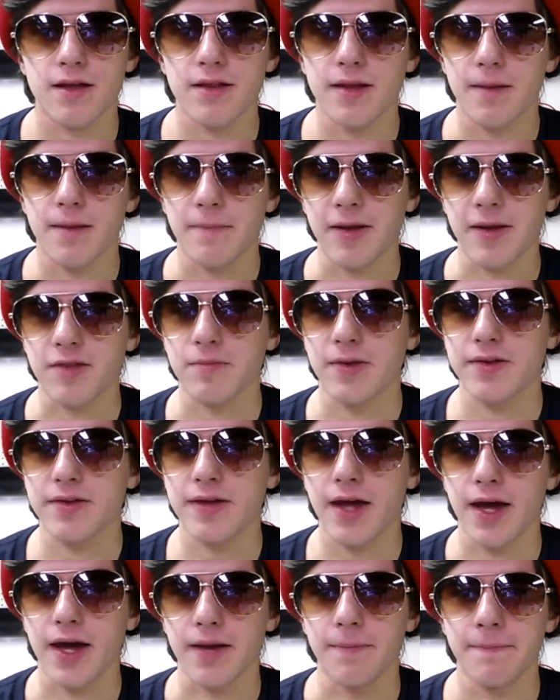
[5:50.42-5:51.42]
that makes me
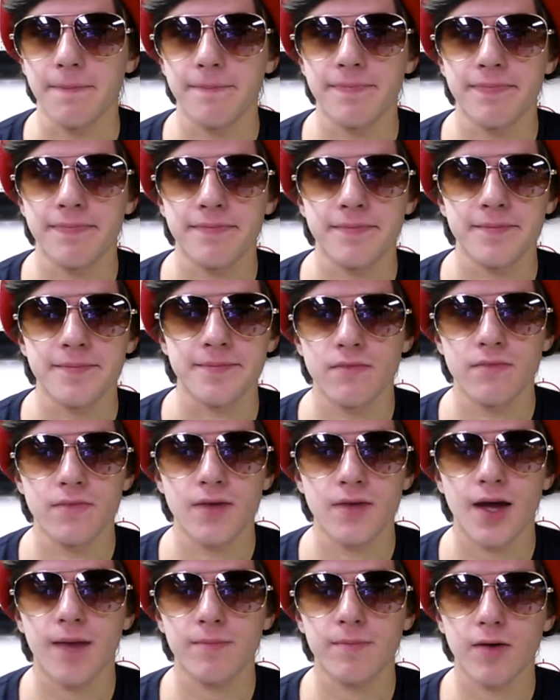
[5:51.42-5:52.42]
sad.
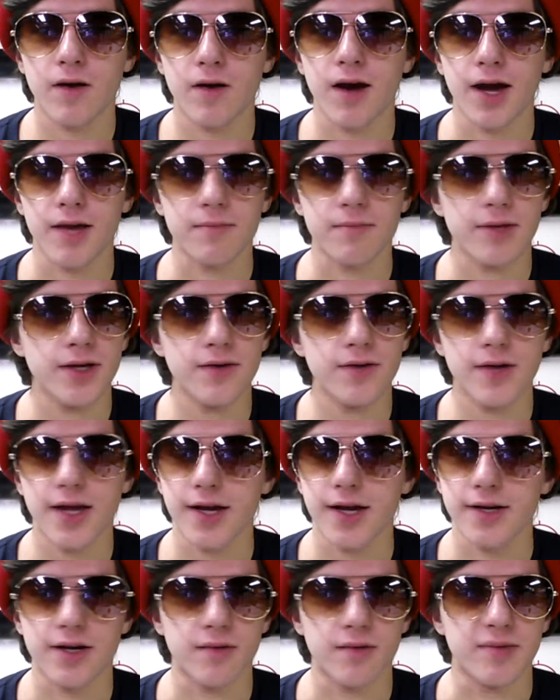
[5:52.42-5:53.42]
I'm crying, but you
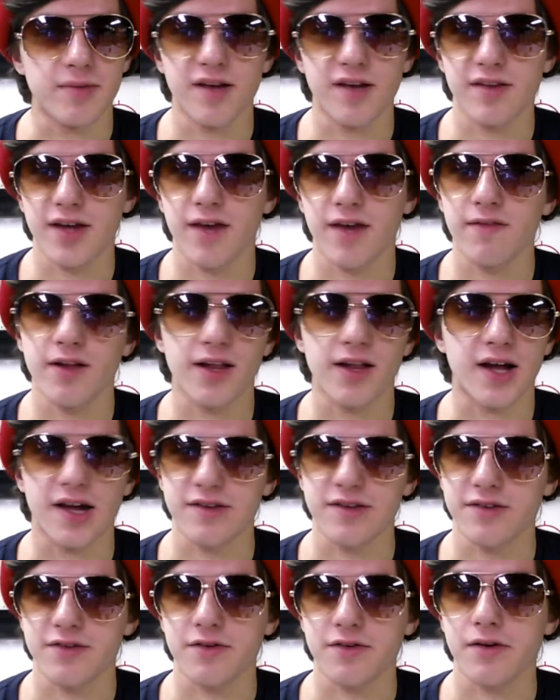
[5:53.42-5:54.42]
can't tell because I have the
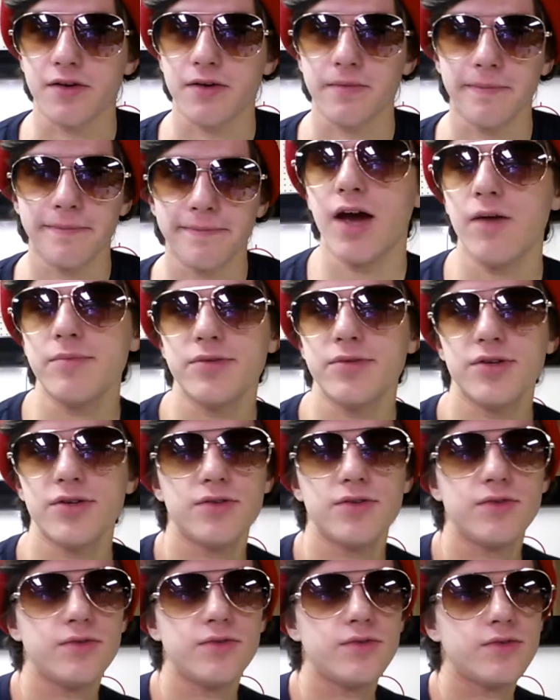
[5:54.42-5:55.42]
glasses on. I hope
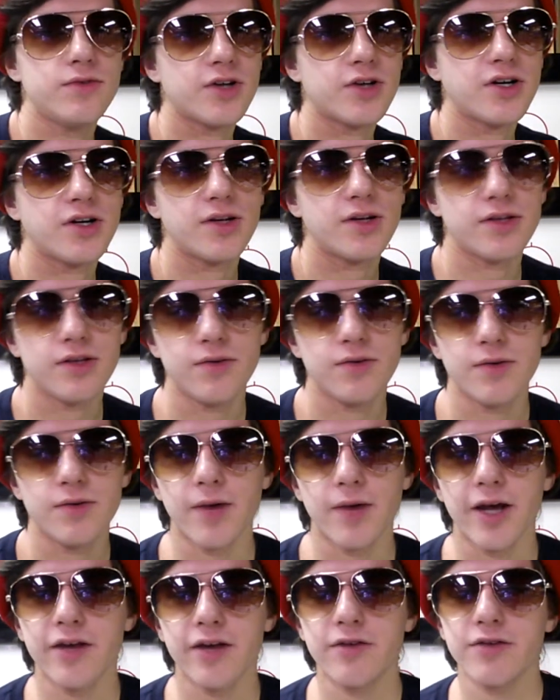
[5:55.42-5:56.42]
to start doing a
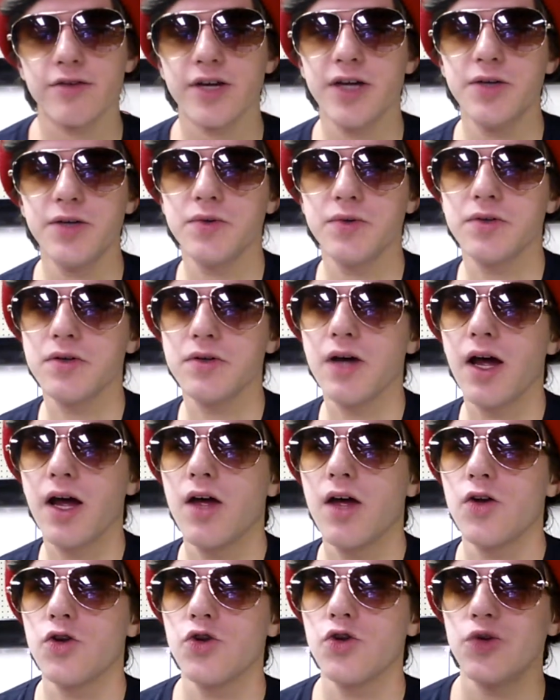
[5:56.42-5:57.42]
regular schedule
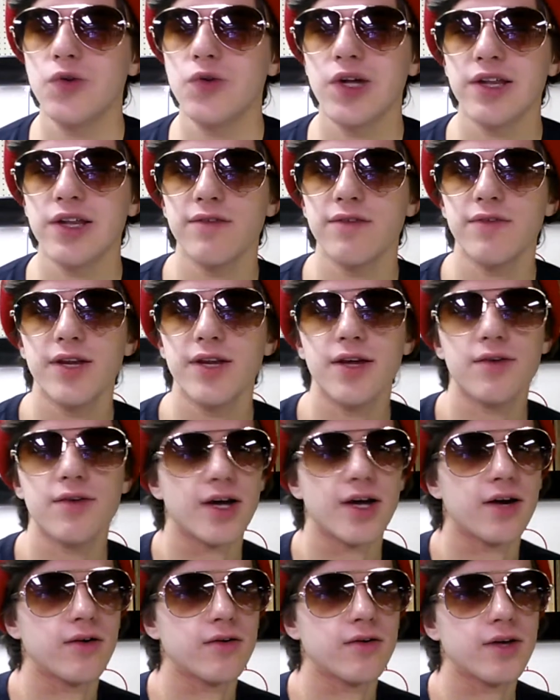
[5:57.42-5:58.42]
to get these videos
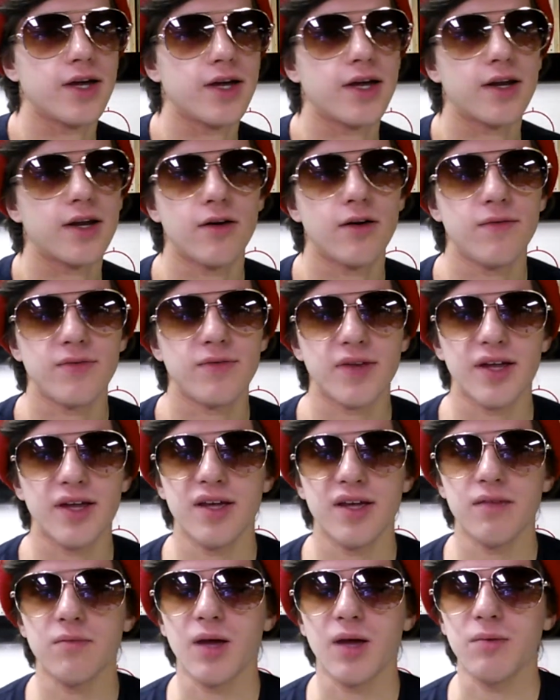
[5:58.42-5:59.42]
out, and
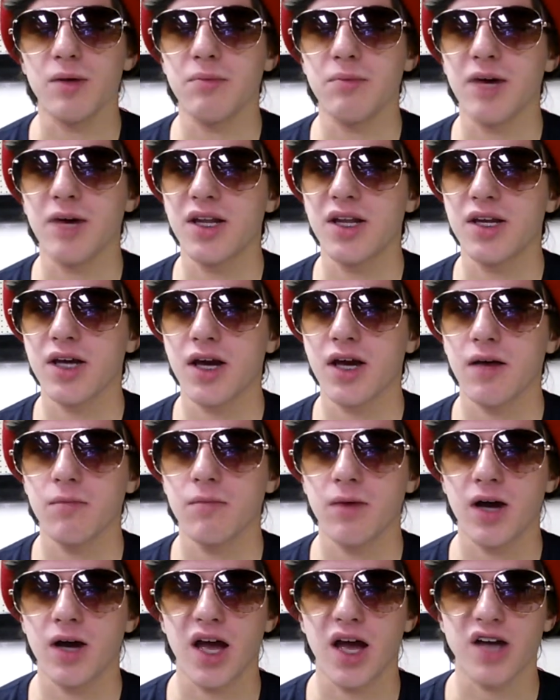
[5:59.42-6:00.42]
hopefully maybe by the time
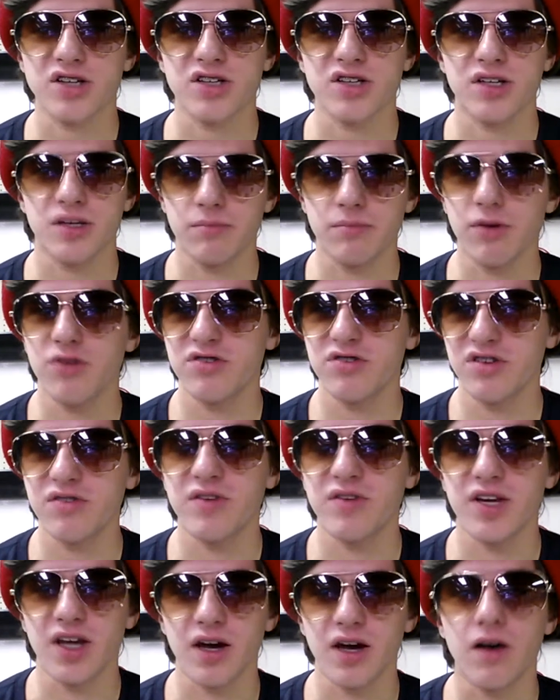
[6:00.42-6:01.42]
I actually post this
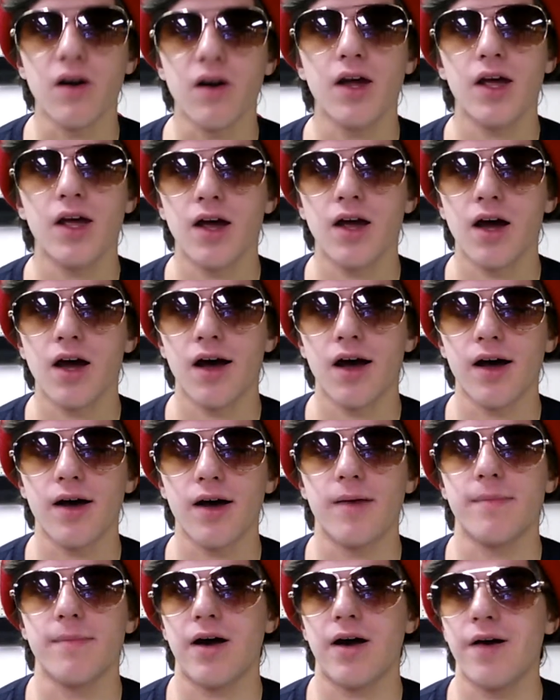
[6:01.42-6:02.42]
video,
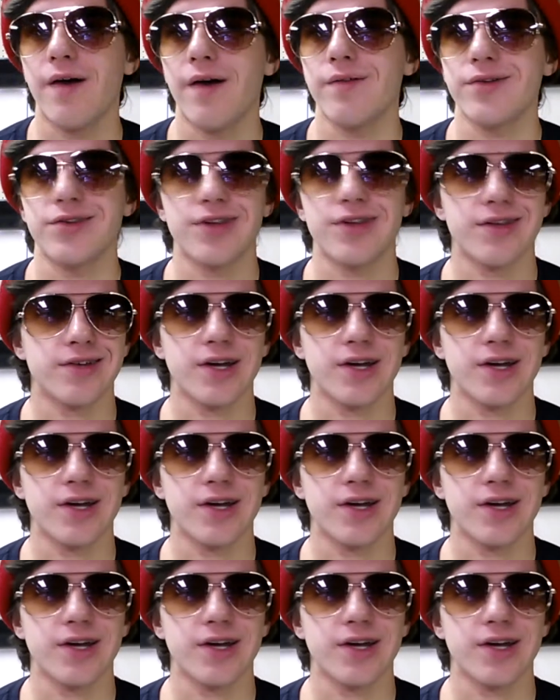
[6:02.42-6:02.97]
I'll have a set